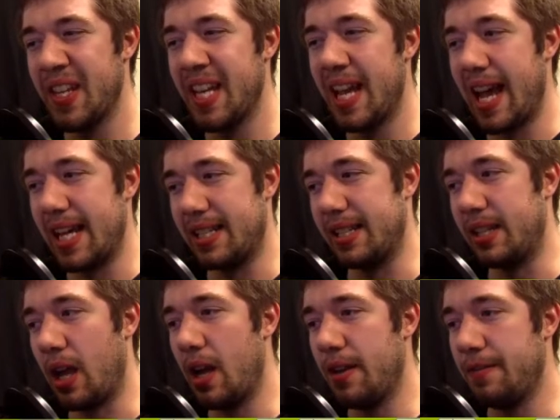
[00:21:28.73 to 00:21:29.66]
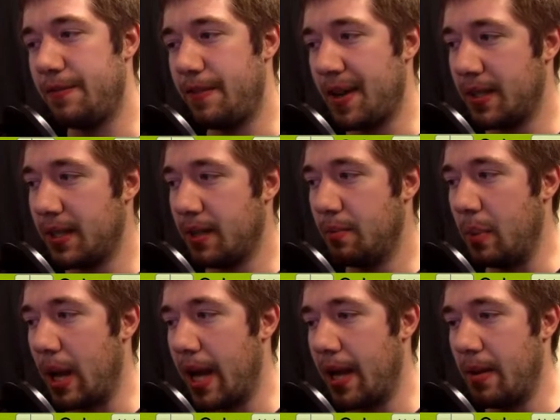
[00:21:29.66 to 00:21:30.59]
as it's unaffected
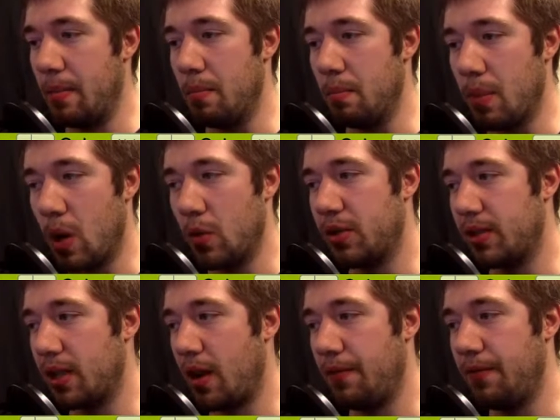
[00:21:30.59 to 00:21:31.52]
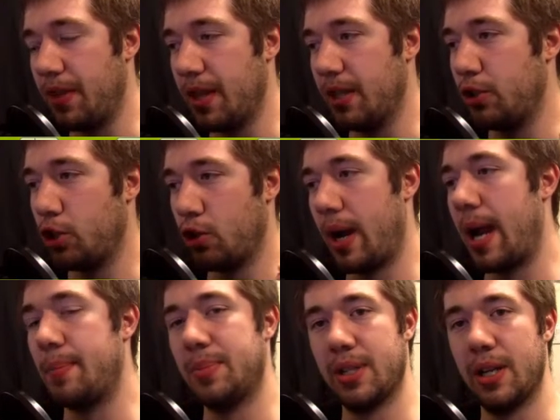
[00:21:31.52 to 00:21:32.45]
by most of the
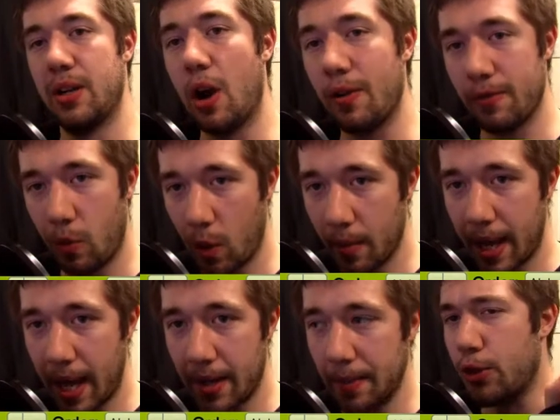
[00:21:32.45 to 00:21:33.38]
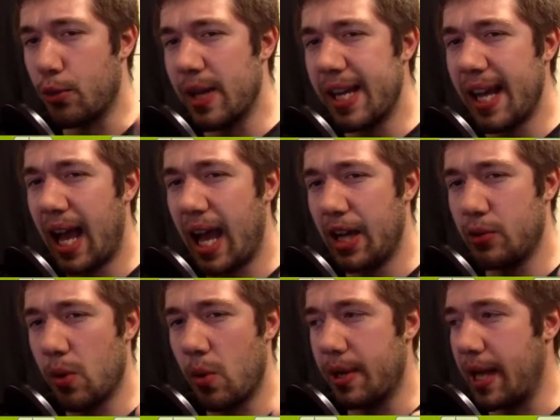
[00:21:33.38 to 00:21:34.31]
traps in our format. 3
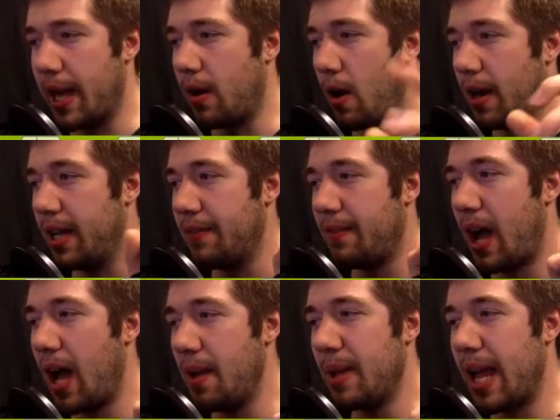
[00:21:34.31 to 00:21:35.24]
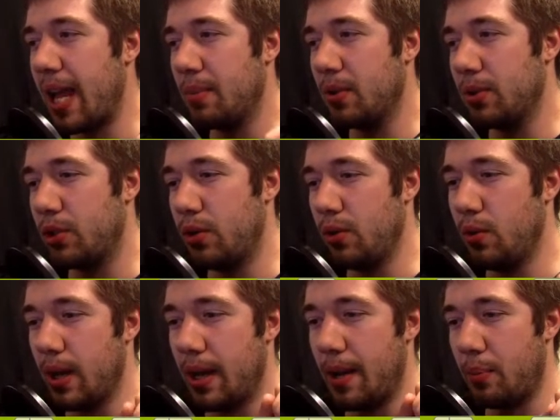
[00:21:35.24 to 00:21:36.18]
Hydro Geddon. If I'm able
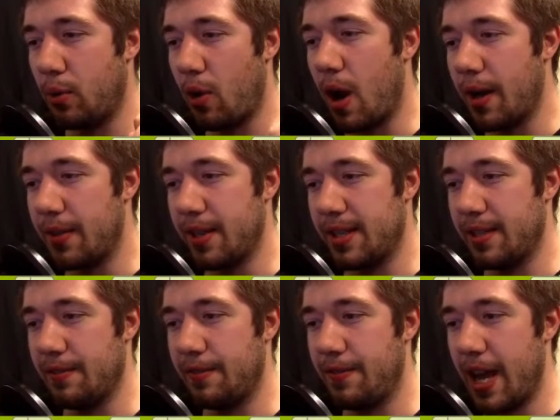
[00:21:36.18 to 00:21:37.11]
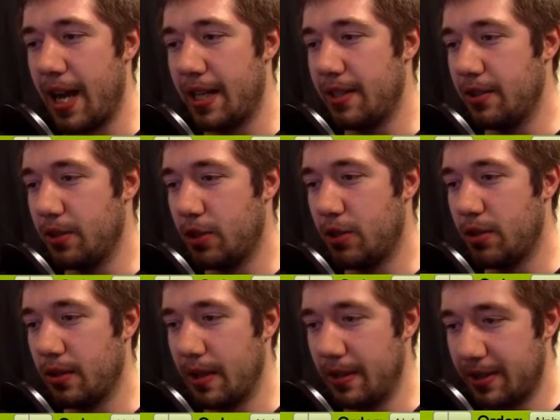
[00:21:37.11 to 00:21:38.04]
to proc this effect
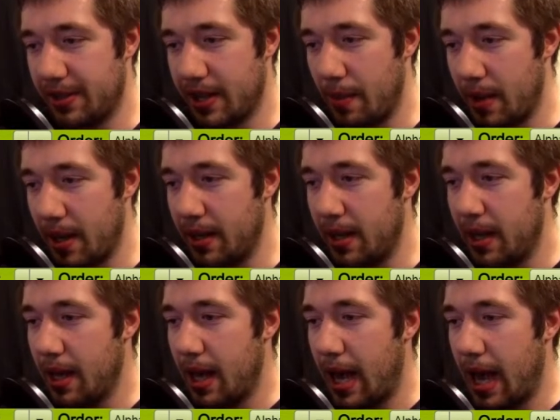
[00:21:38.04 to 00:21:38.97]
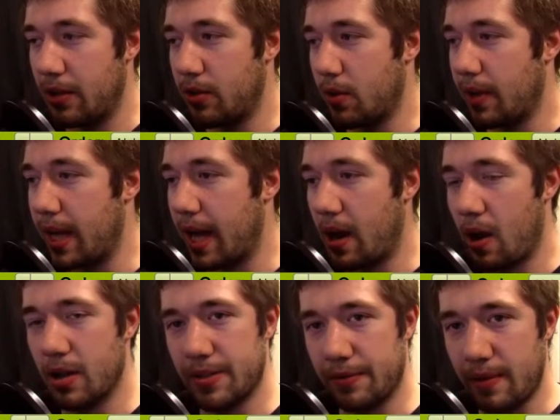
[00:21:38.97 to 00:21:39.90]
and summon Hydro
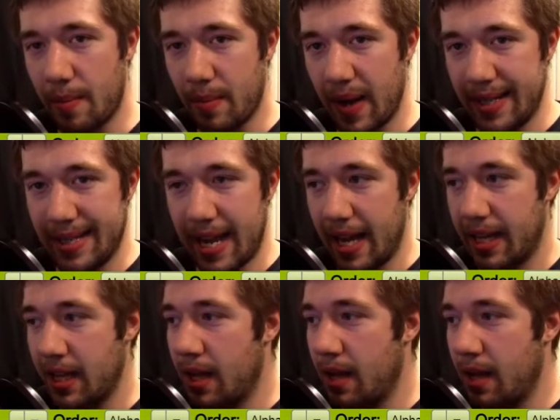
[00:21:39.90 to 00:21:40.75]
Geddons from my deck,